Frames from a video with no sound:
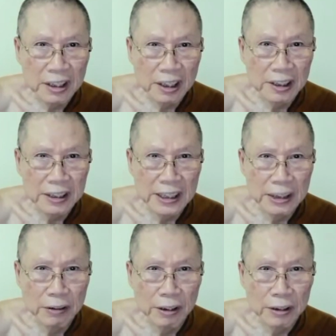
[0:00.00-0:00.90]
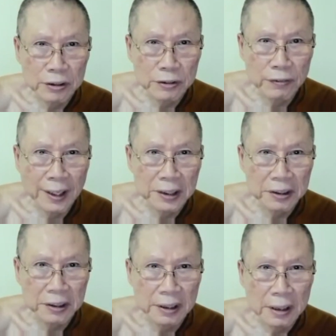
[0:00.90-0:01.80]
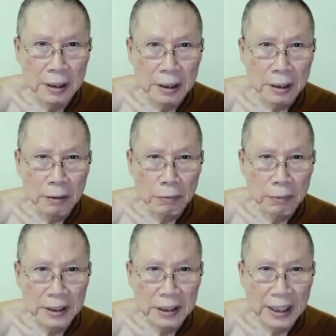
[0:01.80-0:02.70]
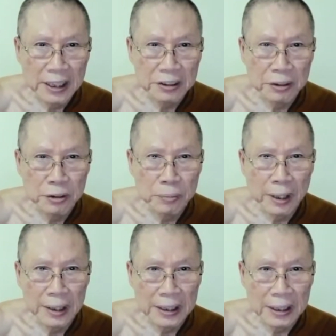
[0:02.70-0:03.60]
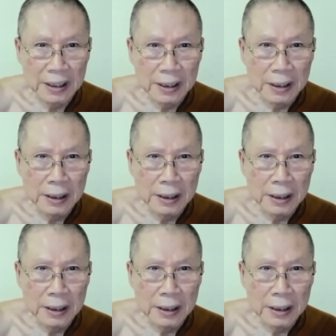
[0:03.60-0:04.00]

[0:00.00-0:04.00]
continue on to function when there is no body.